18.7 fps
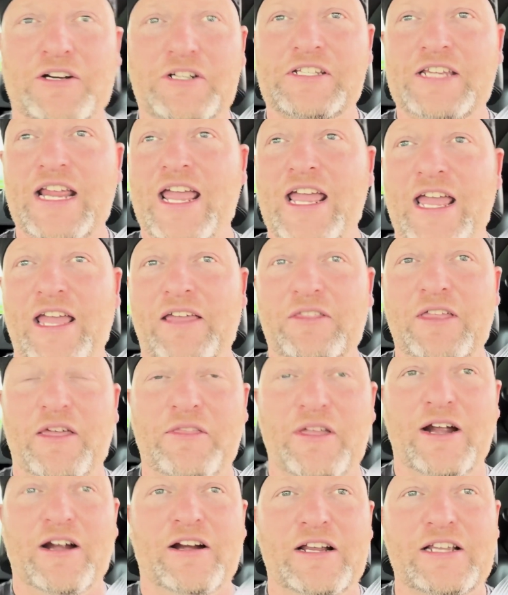saying that
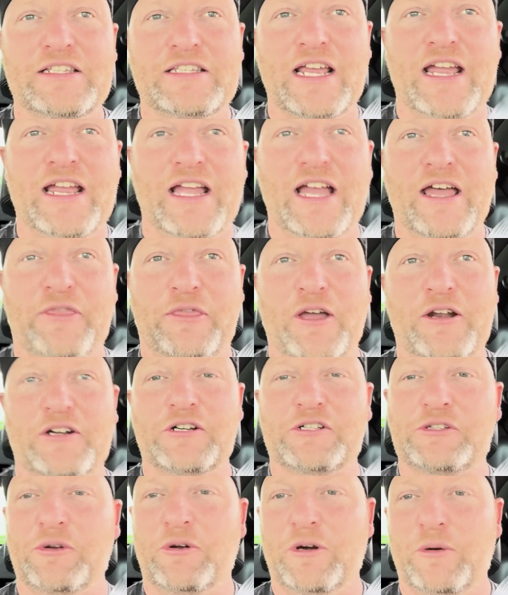there is a
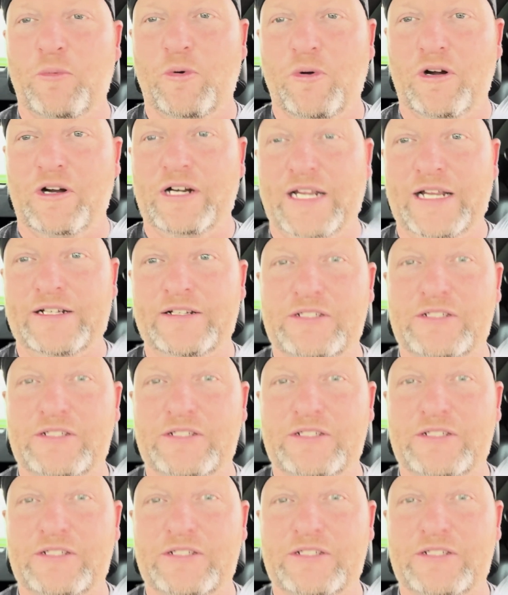thunderstorm warning,